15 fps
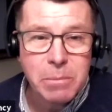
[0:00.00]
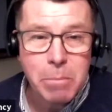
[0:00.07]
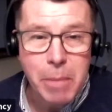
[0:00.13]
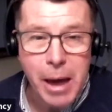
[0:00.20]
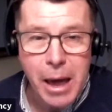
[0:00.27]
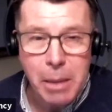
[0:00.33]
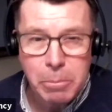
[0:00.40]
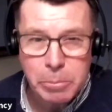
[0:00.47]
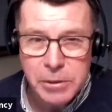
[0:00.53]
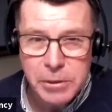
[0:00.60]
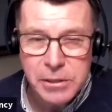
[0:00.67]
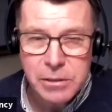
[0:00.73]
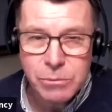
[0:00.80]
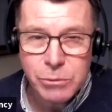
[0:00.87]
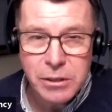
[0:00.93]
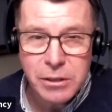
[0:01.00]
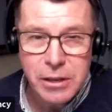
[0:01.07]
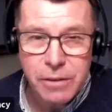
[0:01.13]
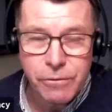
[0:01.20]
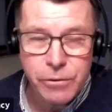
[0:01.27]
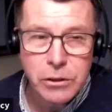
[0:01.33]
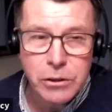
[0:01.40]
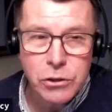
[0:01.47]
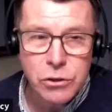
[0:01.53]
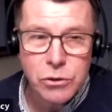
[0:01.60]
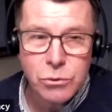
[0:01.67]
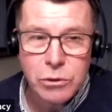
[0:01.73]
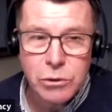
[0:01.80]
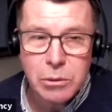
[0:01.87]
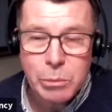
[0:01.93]
maps with different
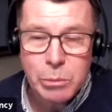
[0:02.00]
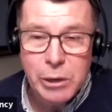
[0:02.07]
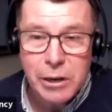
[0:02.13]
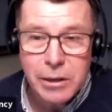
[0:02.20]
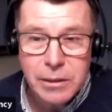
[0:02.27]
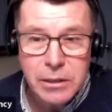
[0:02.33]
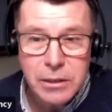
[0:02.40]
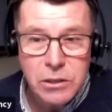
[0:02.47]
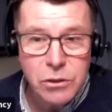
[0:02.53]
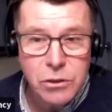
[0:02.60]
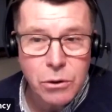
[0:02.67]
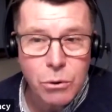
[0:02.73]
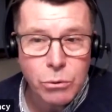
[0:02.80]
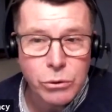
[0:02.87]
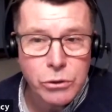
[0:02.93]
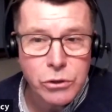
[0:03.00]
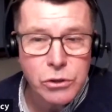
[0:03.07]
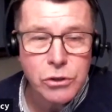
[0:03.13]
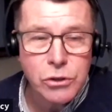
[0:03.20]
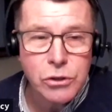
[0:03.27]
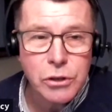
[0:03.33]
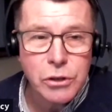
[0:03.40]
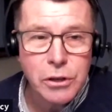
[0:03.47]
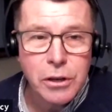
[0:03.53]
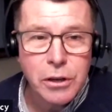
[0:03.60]
suitability zones